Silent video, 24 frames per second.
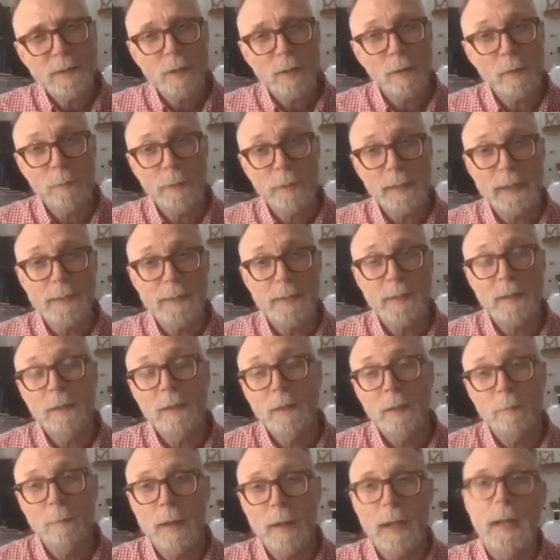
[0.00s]
so I'm guessing
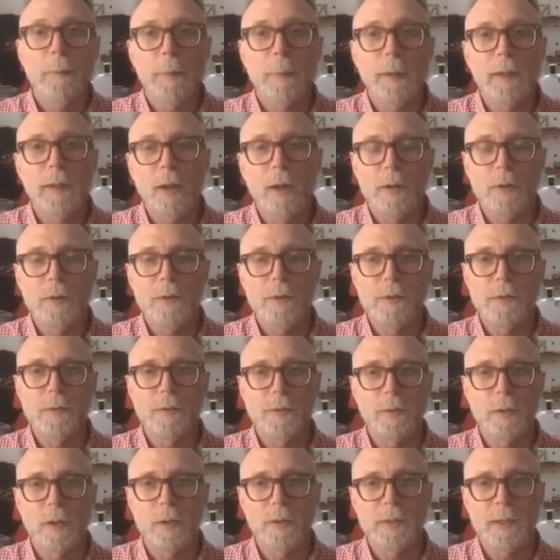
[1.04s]
that maybe those